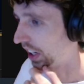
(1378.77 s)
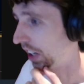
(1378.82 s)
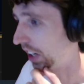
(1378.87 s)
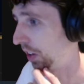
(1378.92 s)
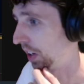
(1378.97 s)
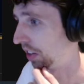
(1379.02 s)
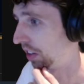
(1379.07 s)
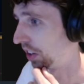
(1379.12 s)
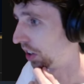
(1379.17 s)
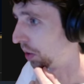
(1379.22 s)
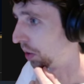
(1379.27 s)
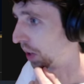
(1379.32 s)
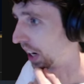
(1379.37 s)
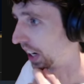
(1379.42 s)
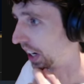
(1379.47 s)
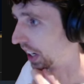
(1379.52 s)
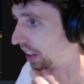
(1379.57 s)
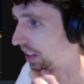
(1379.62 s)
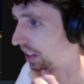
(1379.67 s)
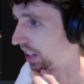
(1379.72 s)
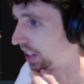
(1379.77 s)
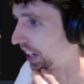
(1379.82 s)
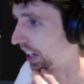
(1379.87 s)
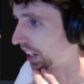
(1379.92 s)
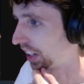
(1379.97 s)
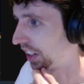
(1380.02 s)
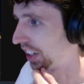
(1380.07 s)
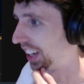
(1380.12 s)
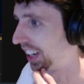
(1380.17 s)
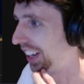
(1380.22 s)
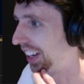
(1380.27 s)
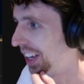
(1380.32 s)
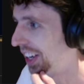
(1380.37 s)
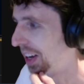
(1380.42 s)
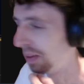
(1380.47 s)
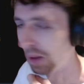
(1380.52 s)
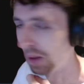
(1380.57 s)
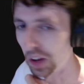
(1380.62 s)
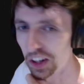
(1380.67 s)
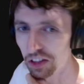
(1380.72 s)
I don't even know where I get the second
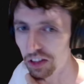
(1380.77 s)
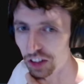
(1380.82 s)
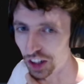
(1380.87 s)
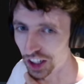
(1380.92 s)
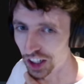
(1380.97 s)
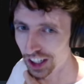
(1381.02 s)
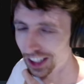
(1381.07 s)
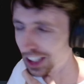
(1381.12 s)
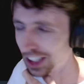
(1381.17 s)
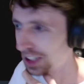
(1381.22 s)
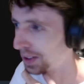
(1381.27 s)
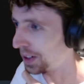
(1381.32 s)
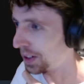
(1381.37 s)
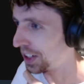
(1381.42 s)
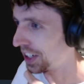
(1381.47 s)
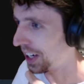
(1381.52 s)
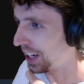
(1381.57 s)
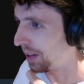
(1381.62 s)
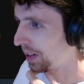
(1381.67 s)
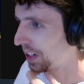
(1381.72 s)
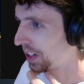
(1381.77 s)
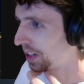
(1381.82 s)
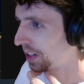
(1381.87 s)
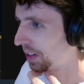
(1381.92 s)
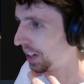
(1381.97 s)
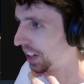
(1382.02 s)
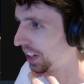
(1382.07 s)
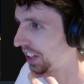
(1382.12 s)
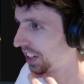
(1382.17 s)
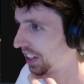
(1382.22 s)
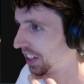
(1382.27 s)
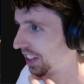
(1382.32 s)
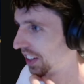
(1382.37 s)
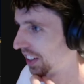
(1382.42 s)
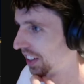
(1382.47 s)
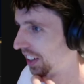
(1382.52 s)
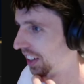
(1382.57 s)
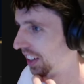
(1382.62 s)
point for arcane explosion damage, to be honest.